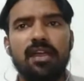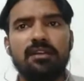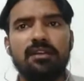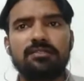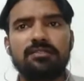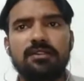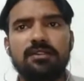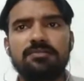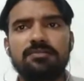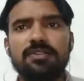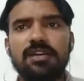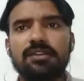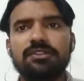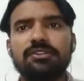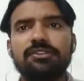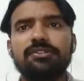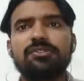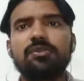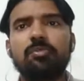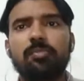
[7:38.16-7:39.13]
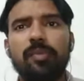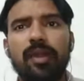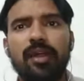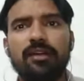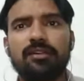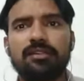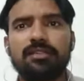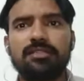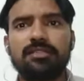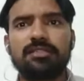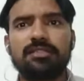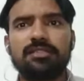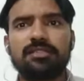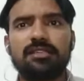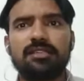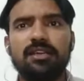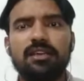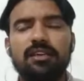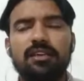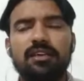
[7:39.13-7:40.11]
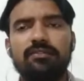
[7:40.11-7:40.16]
subjective to practice.
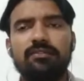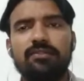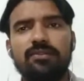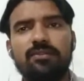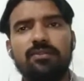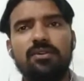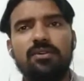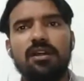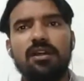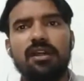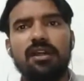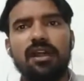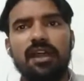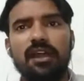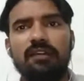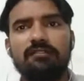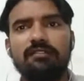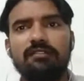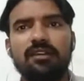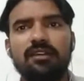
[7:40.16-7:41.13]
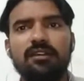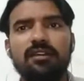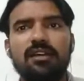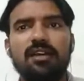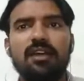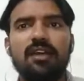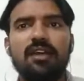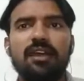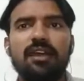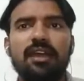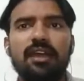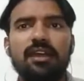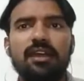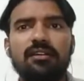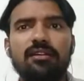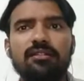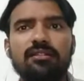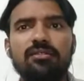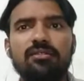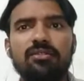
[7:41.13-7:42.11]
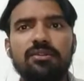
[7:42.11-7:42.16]
If you are having a
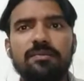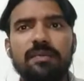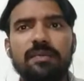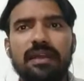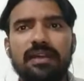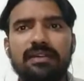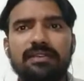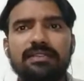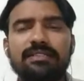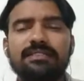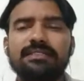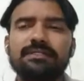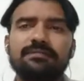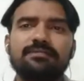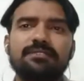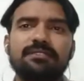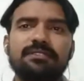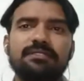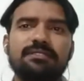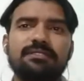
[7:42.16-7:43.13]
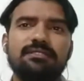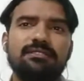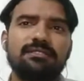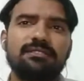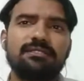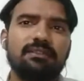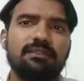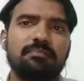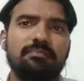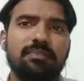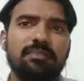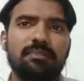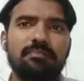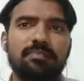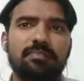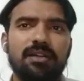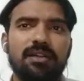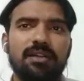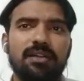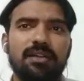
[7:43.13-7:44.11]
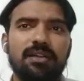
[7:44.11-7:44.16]
good practice with
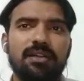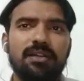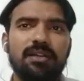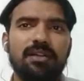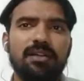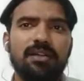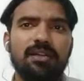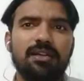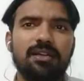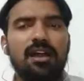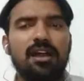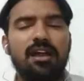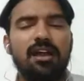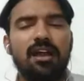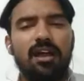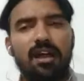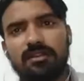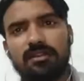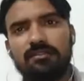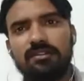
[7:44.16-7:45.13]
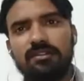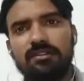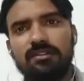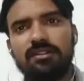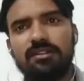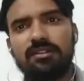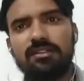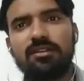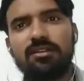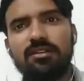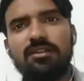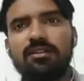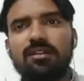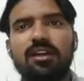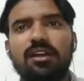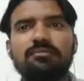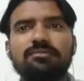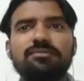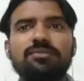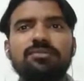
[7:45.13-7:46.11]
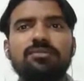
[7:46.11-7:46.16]
people, I think within no time
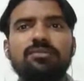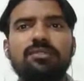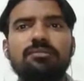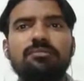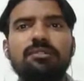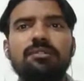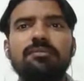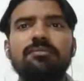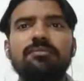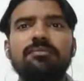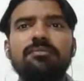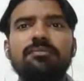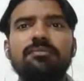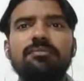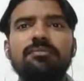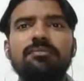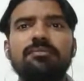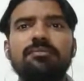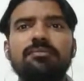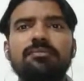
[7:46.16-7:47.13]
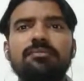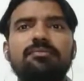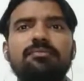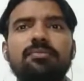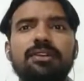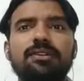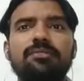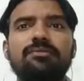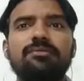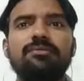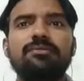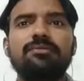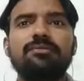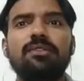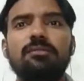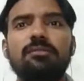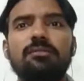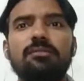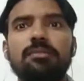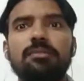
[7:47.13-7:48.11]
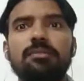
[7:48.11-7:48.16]
you will be proficient. You will
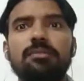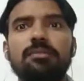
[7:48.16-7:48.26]
be